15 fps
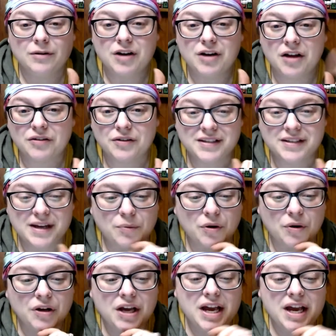Another
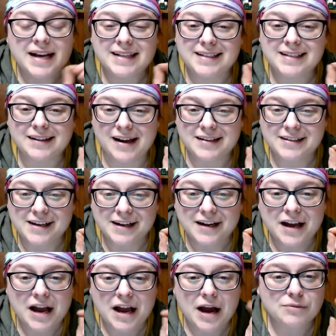example, it's
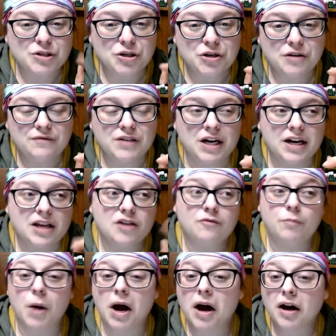classic. I'm sure you've done it.
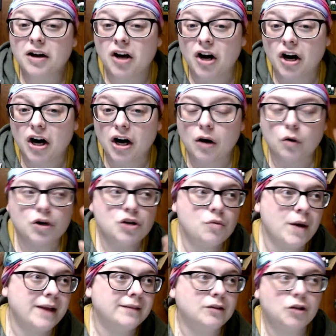You bought a car or
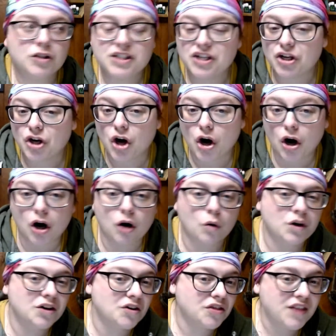you went and looked at a car
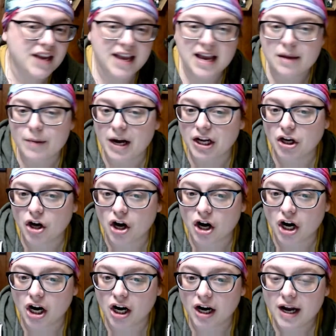or you're thinking about a
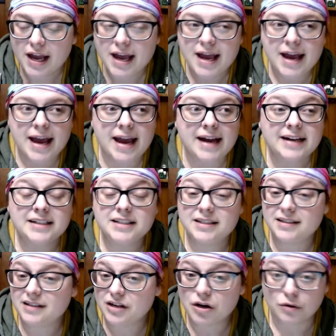car and
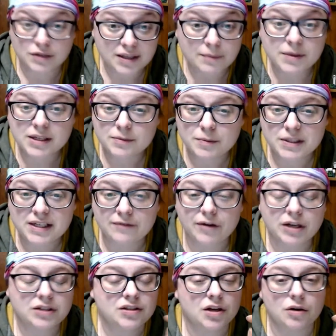it's, you know, something
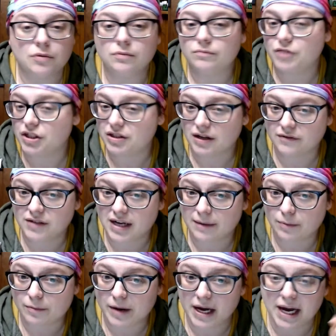specific. So just off the
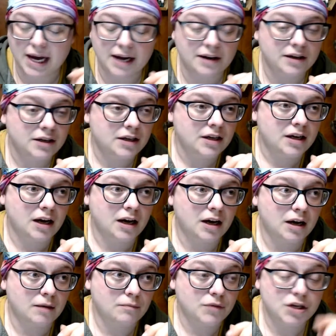top of my head,
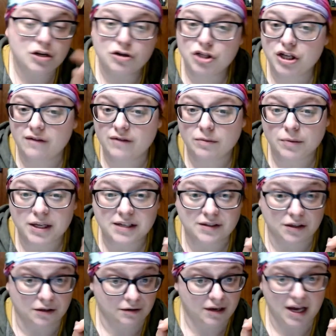um, the new Chevy
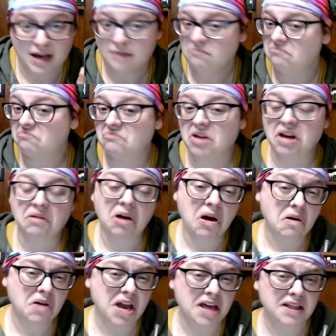Blazer. Okay. I'm like,
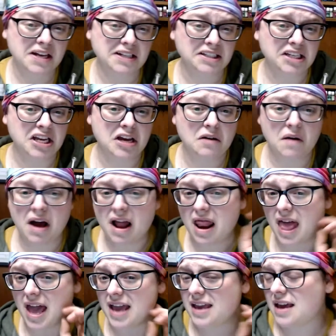oh yeah, that's cute.
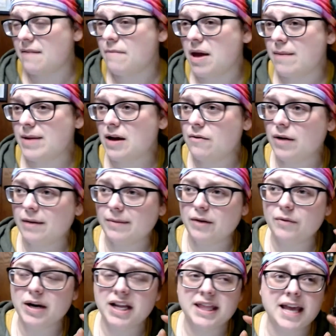I like it. Maybe I will want
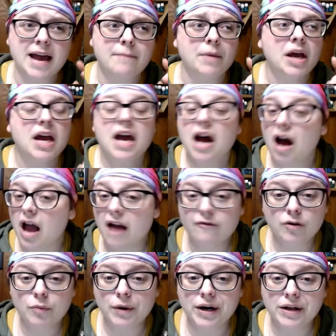me one of them.
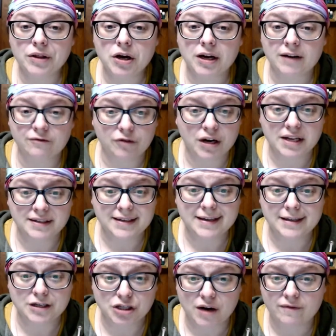Everywhere I look, I freaking
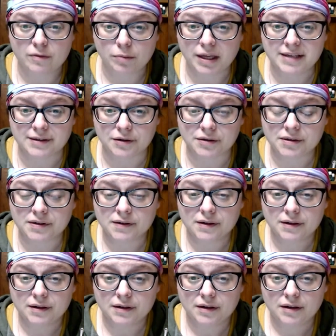see these Chevy Blazers.
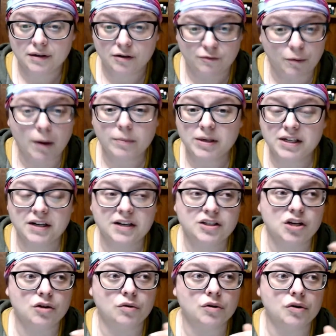You've probably done it too.